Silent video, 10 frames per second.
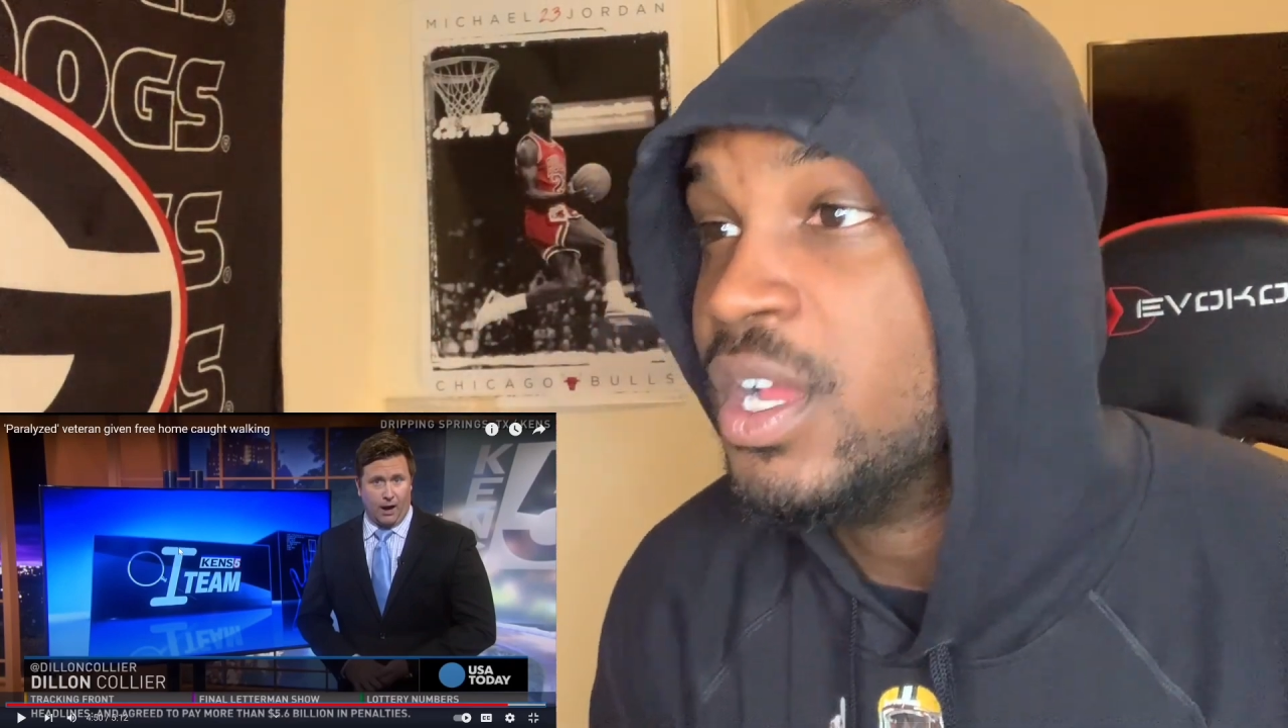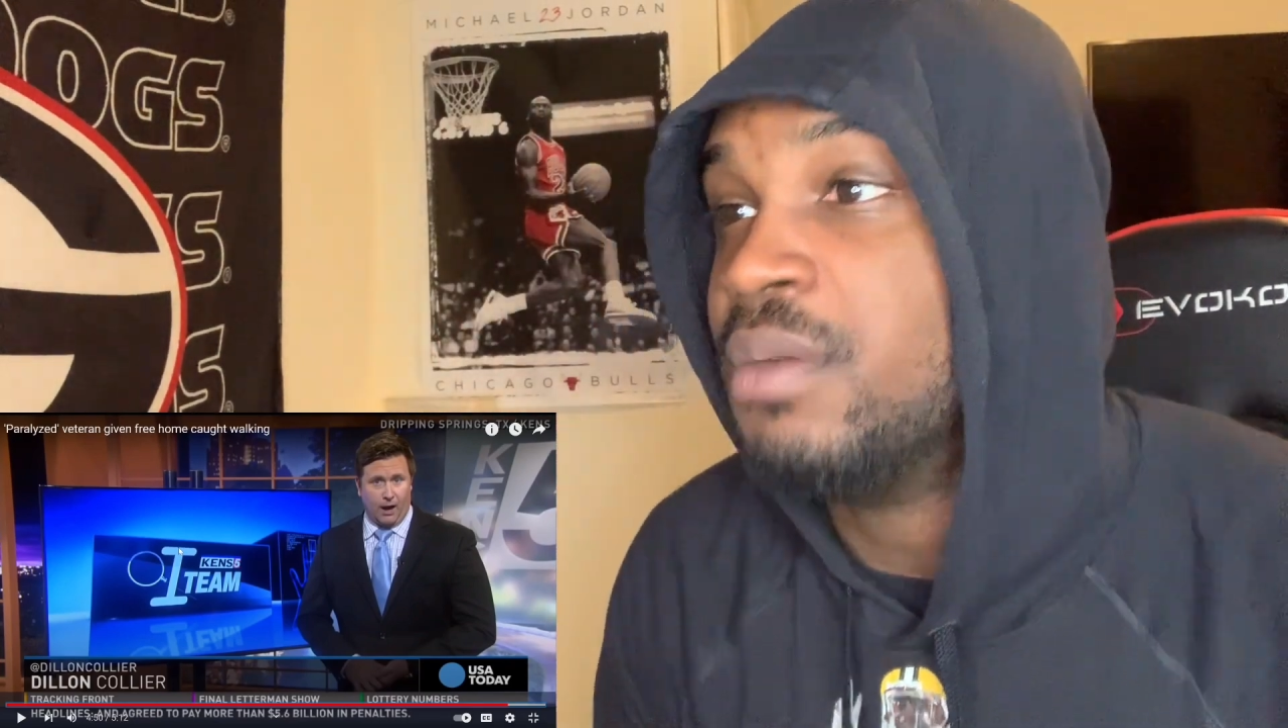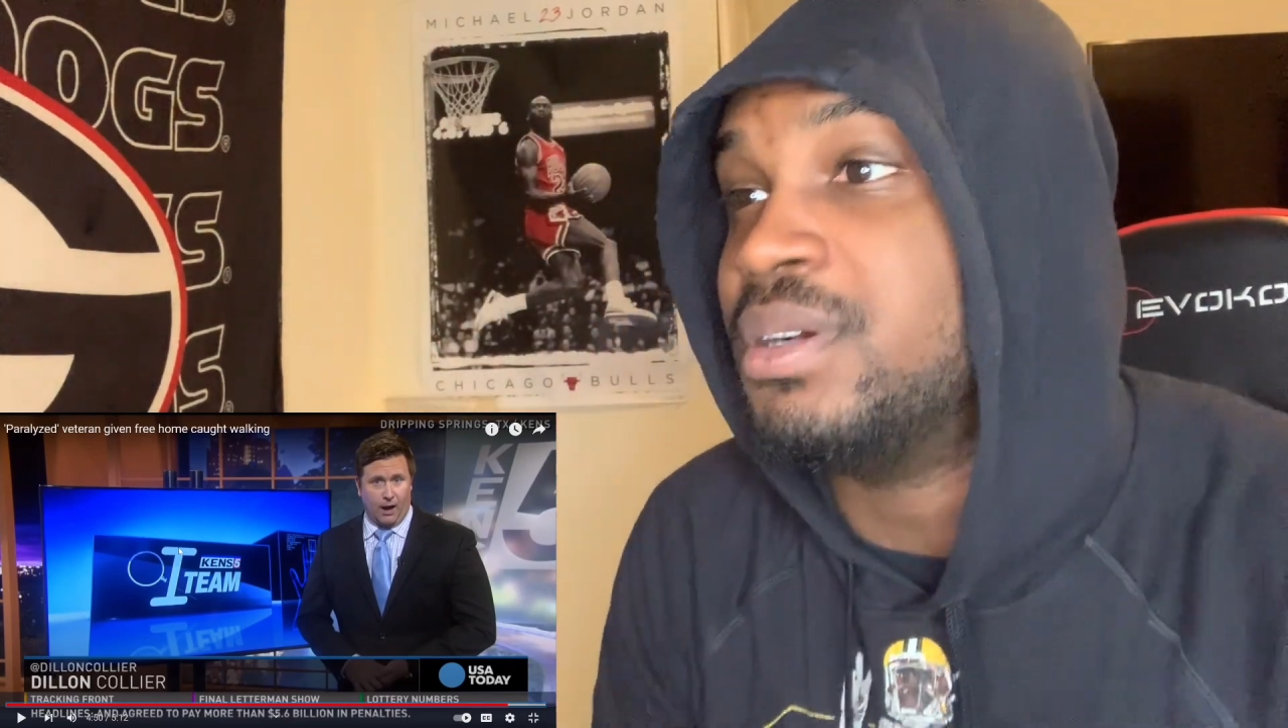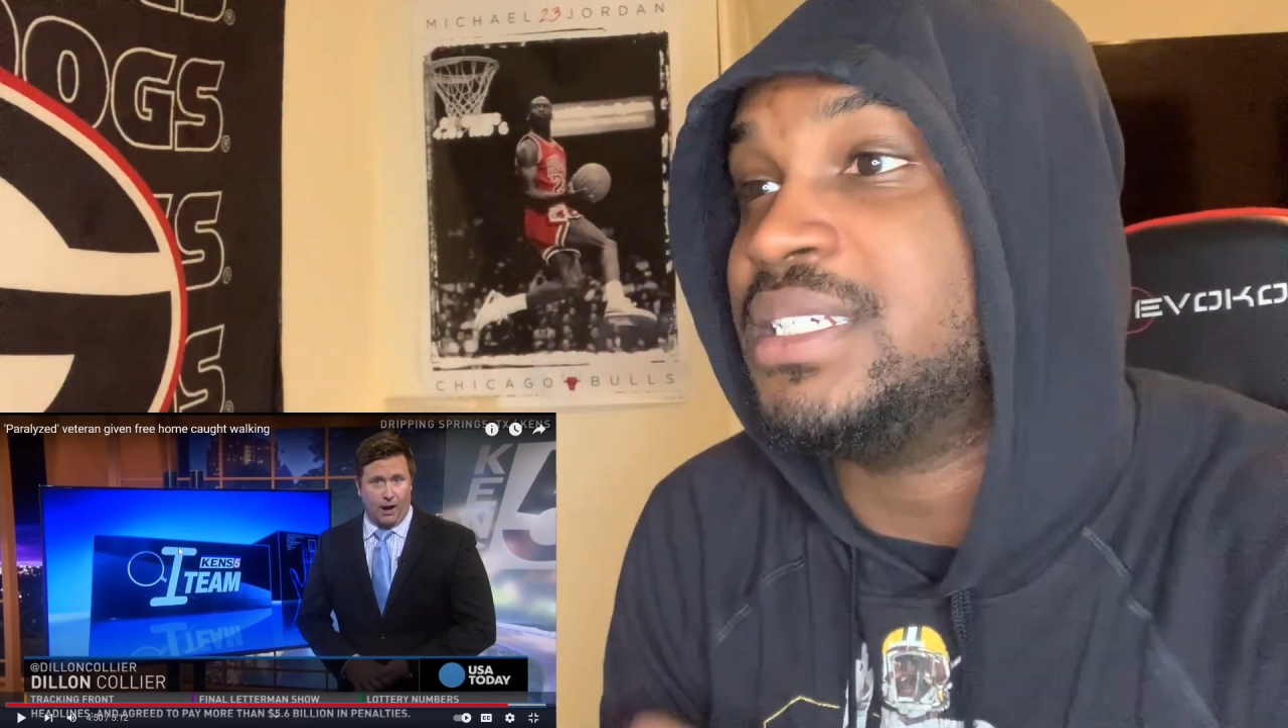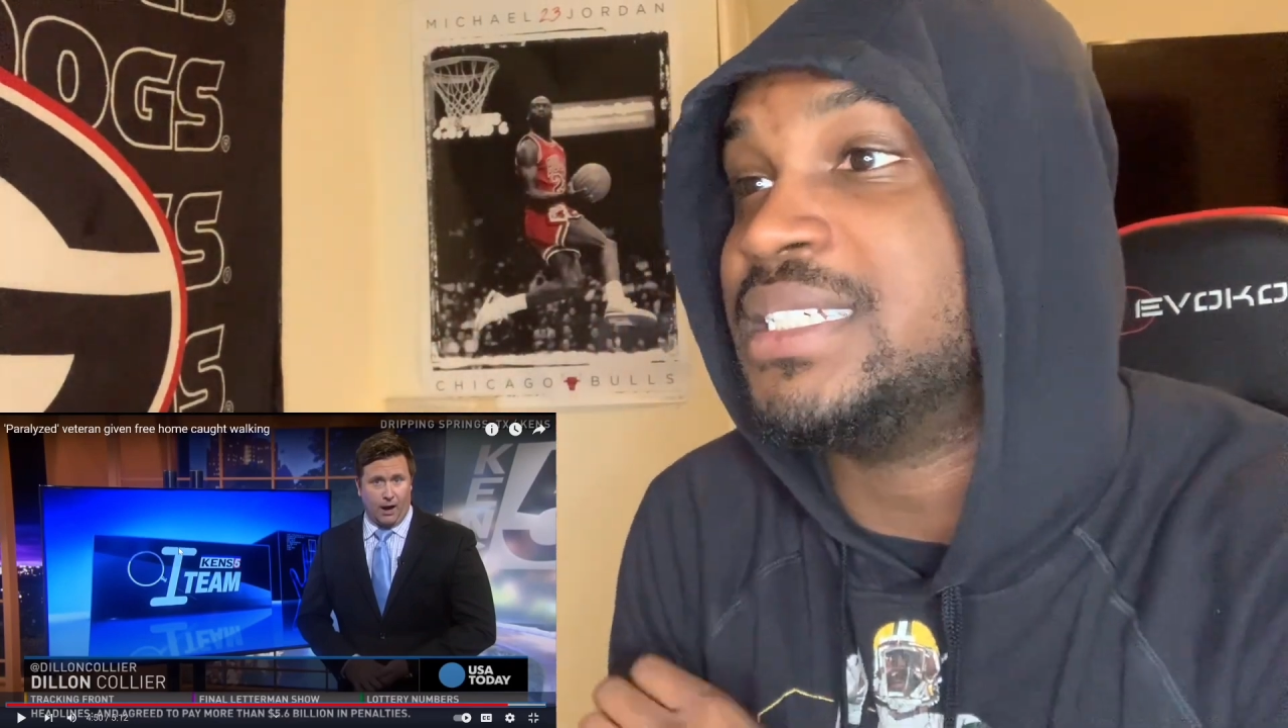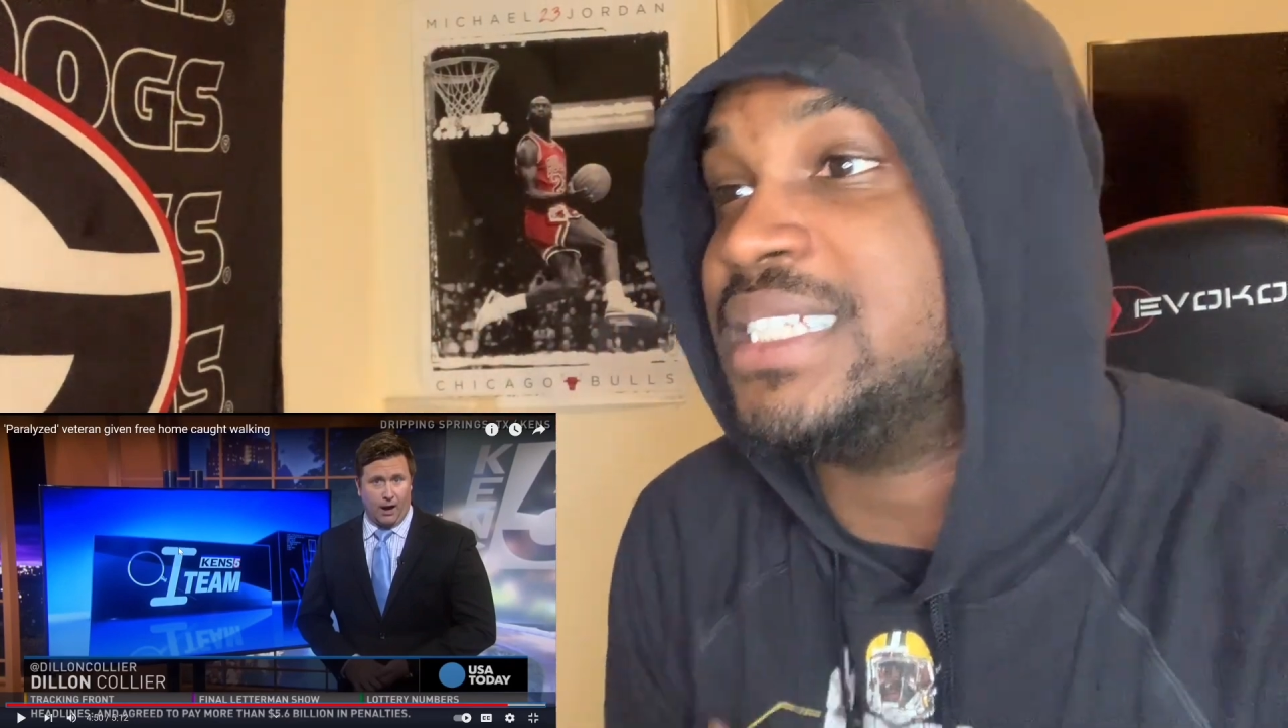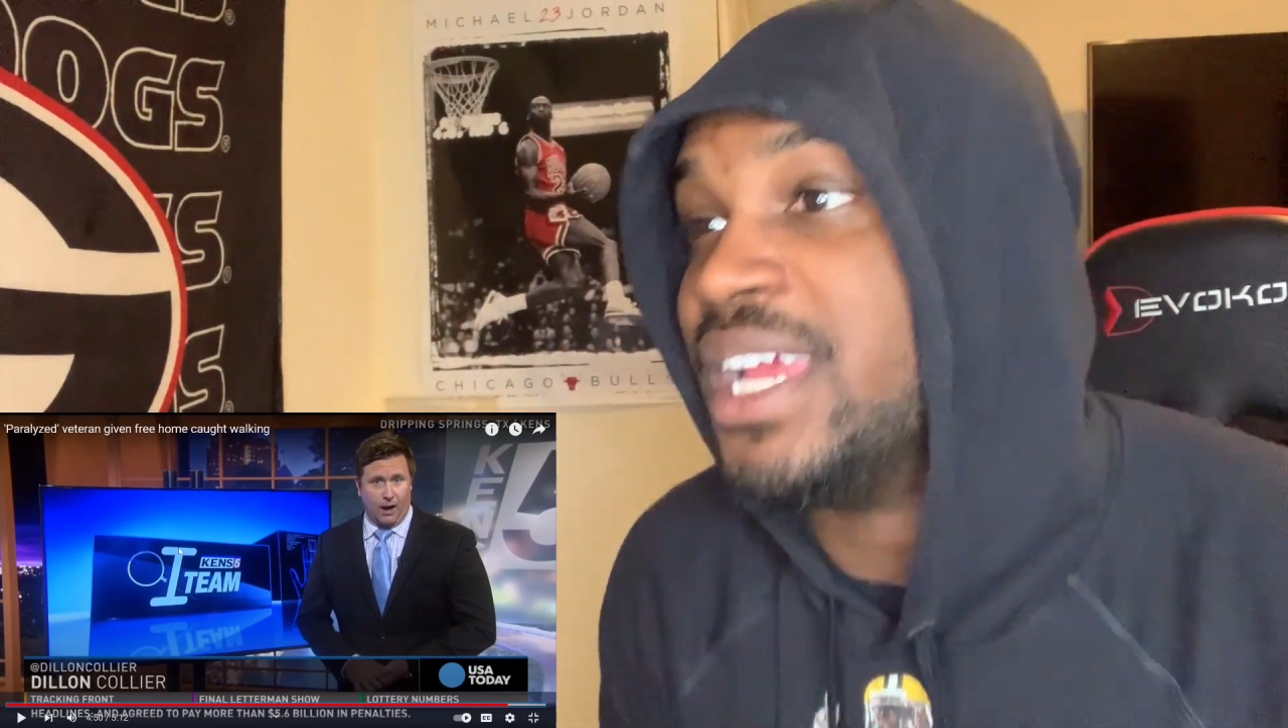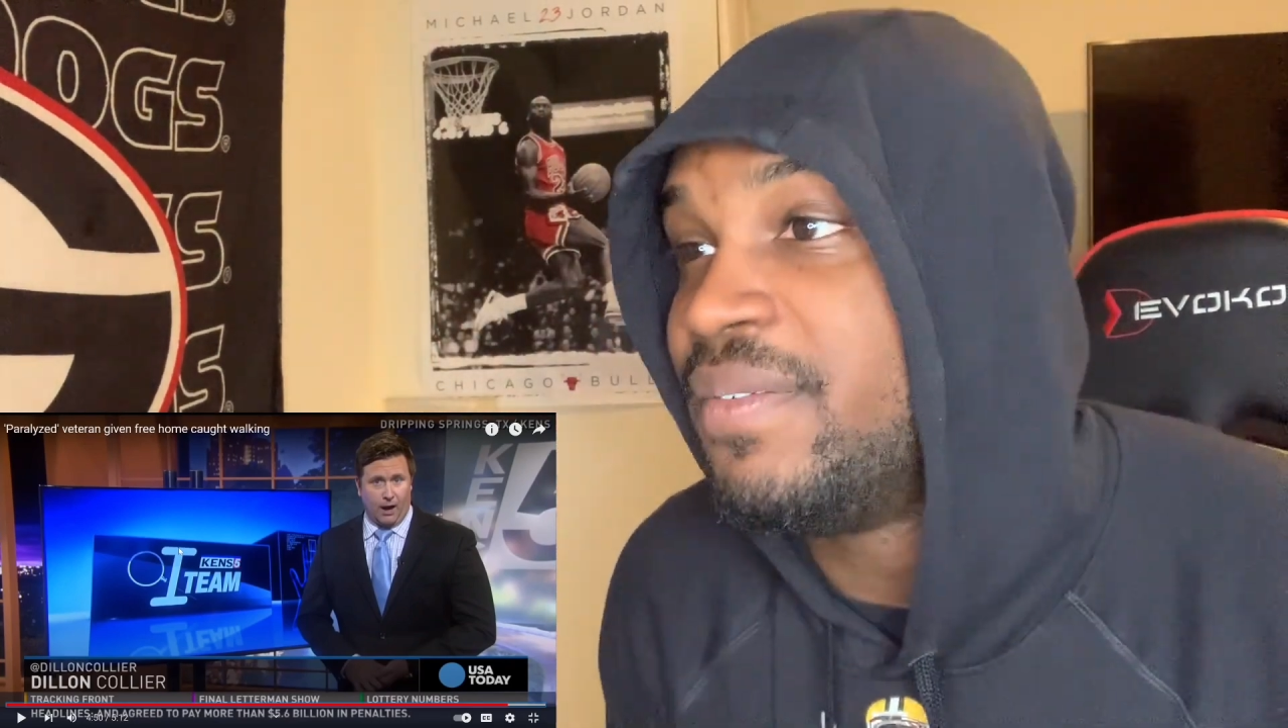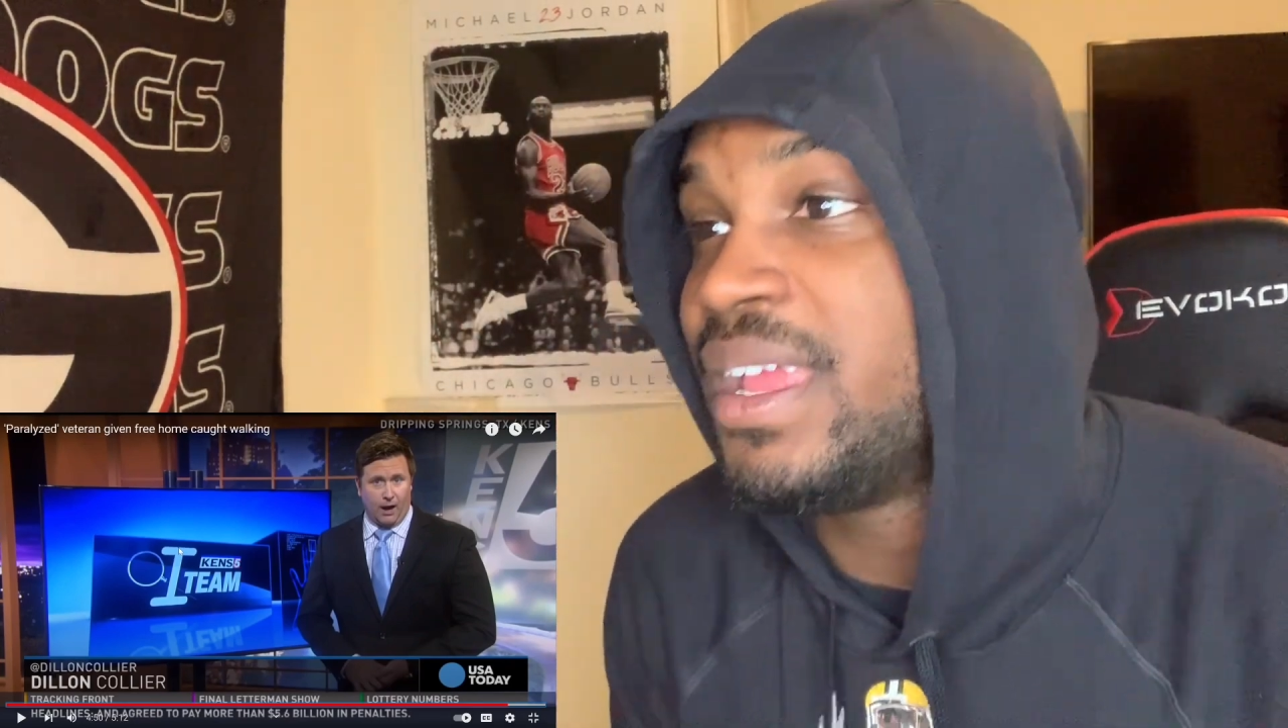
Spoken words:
But just giving